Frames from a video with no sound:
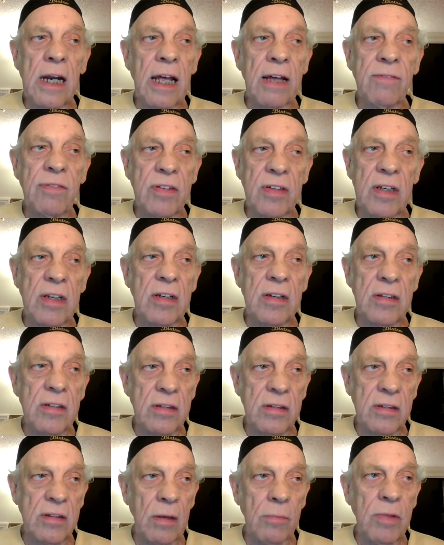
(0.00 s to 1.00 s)
and I've seen
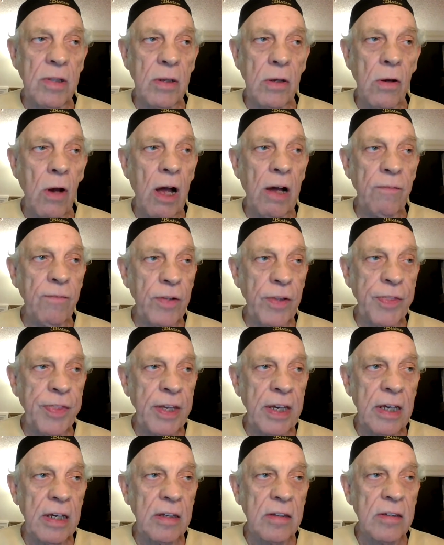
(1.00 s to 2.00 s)
some of the awful
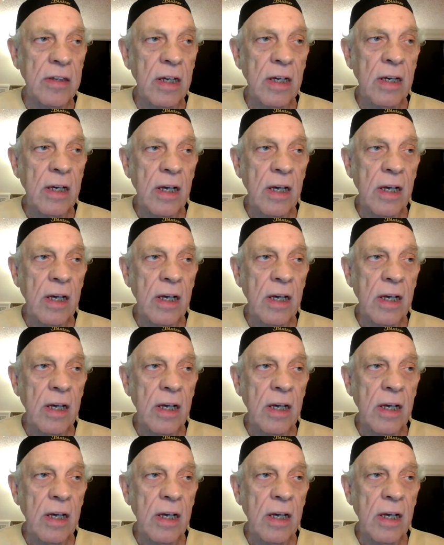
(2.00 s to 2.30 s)
things,